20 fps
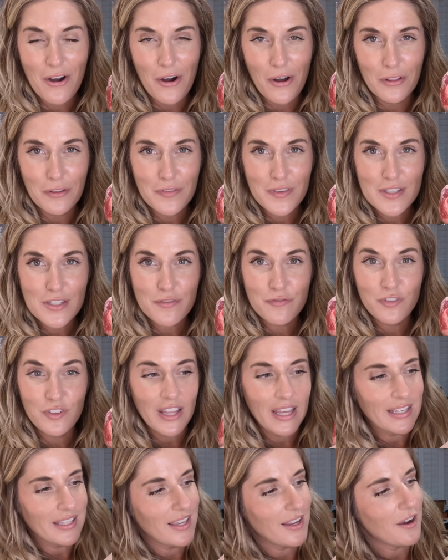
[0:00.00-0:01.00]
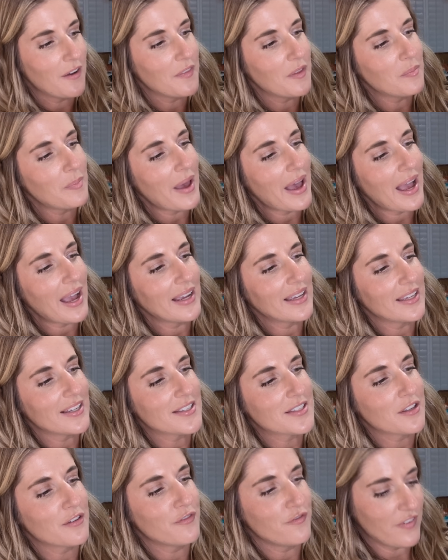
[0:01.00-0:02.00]
all of this flecking on the back
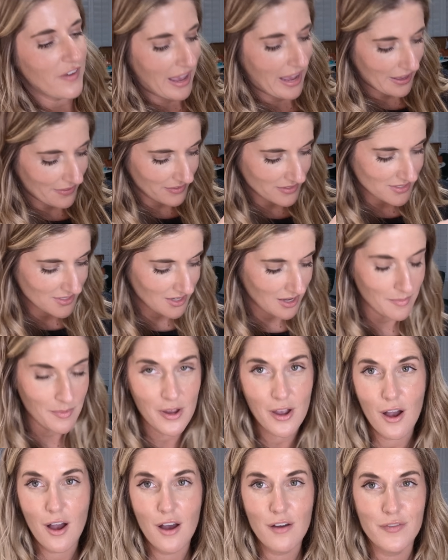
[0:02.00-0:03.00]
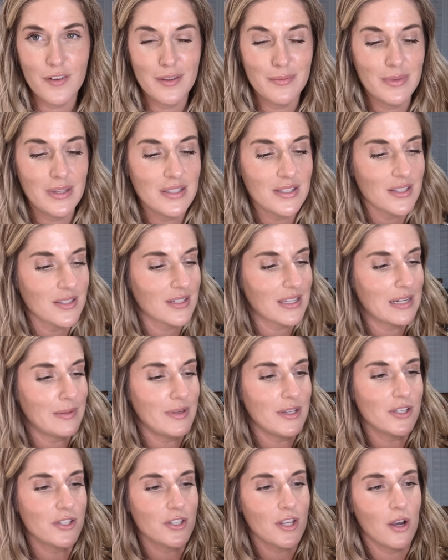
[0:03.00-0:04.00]
is the fat that's coming off. It means it's gonna
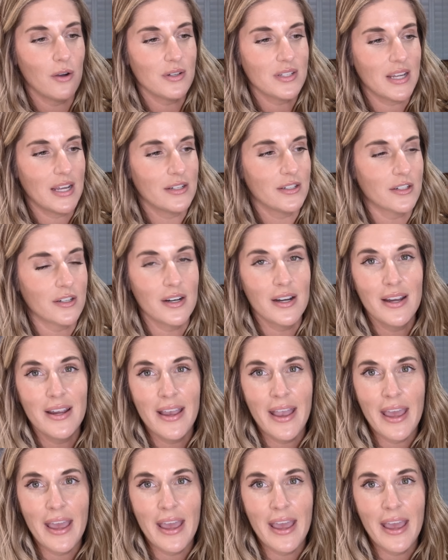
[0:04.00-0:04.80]
be so tender.